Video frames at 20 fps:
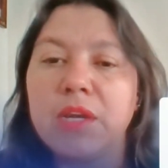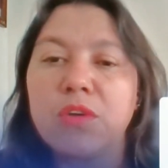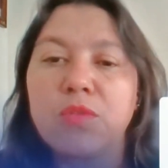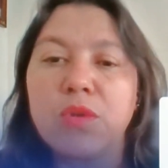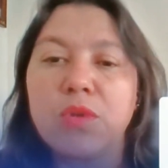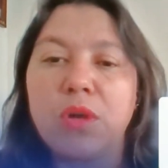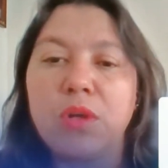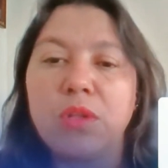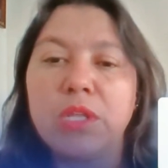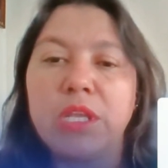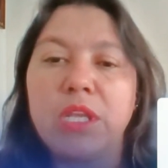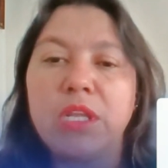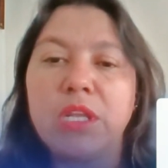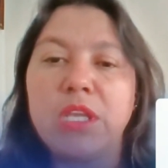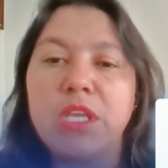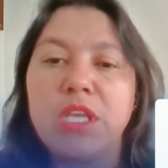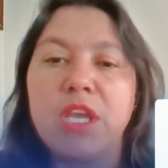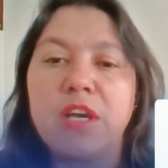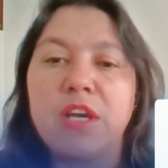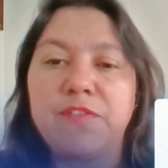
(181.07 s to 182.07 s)
role in
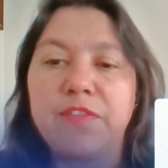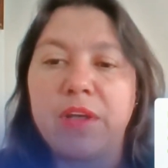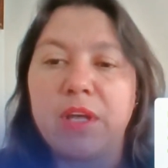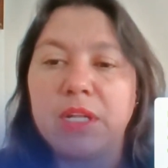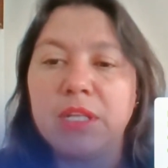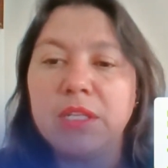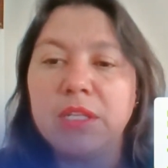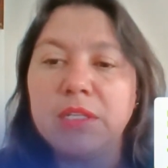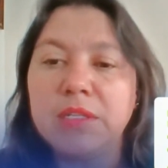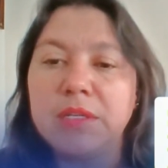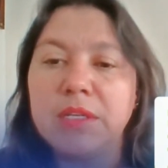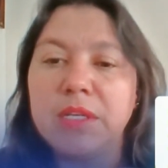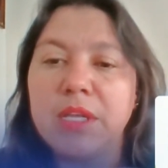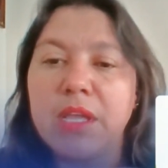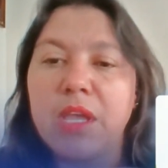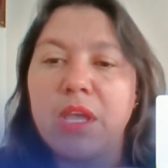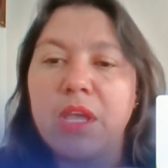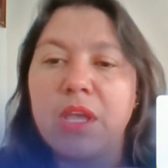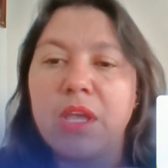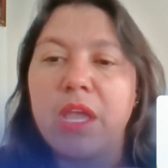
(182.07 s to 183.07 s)
EFL.
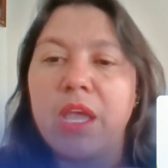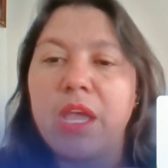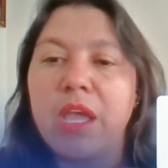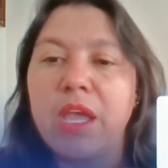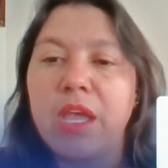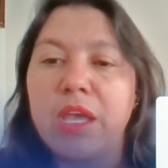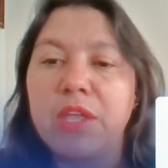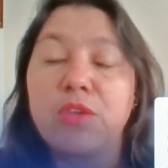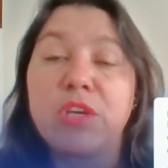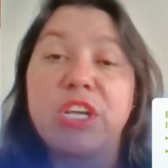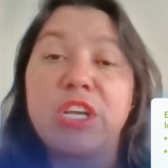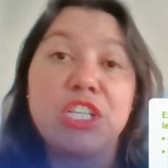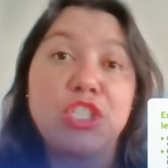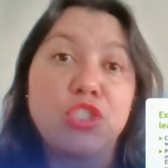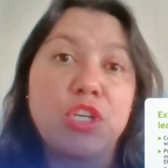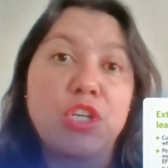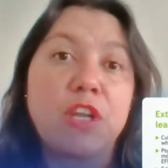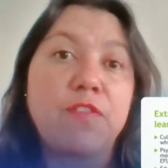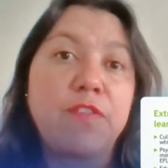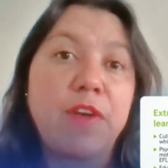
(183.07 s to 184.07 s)

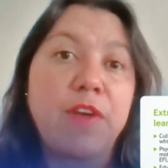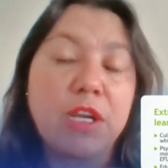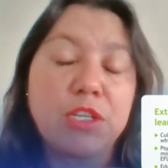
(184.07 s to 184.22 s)
Educational